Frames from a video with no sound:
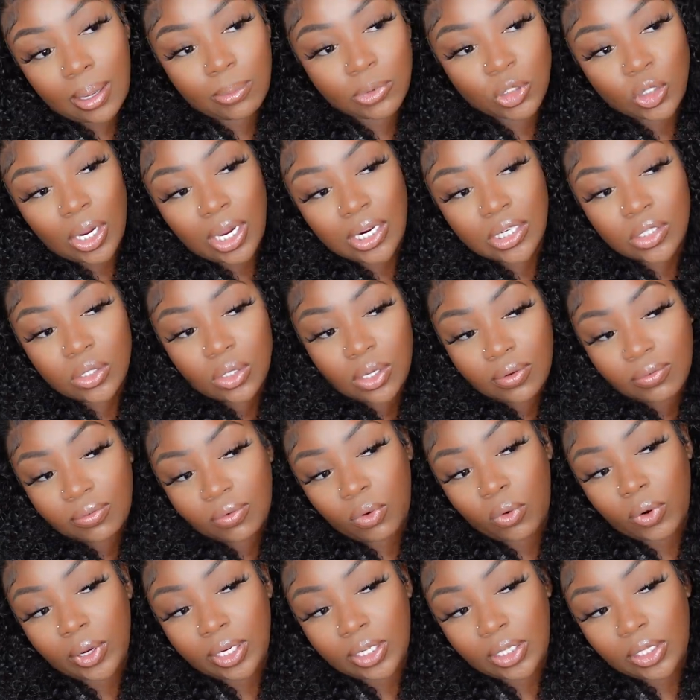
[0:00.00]
I'm trying to
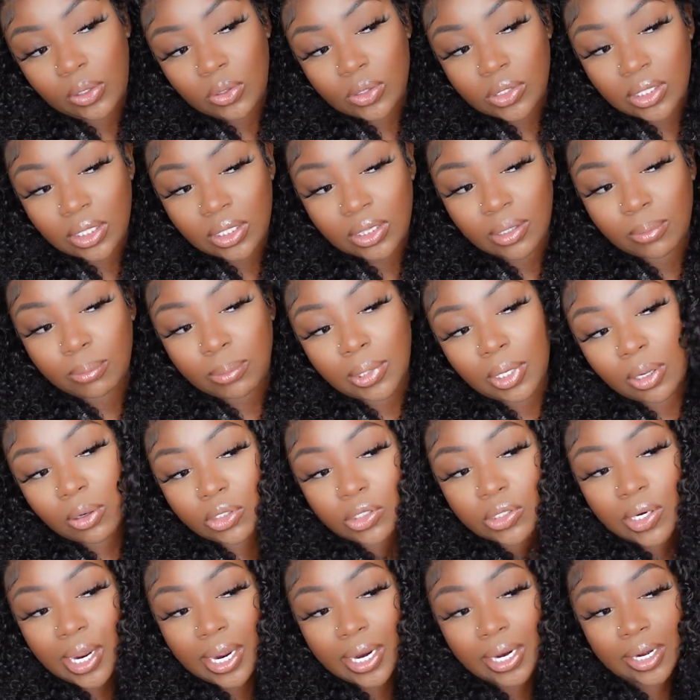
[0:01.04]
avoid using the blow
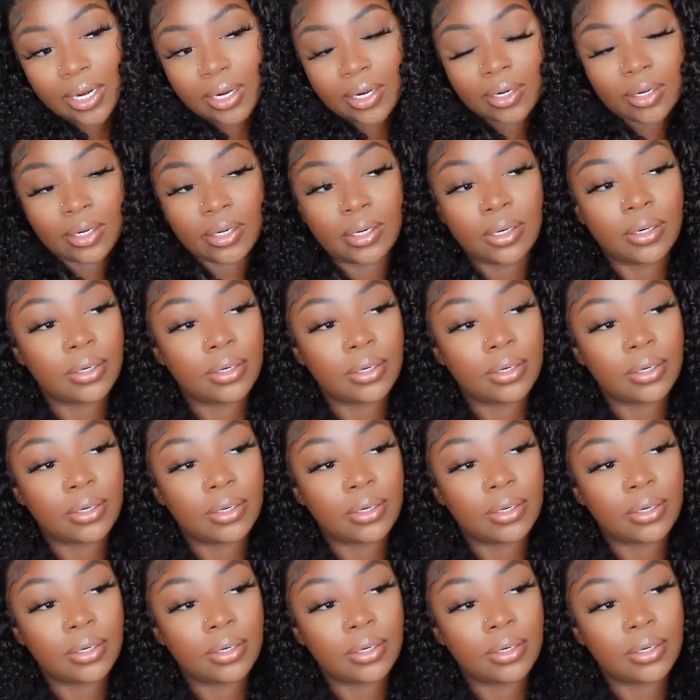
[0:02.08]
dryer.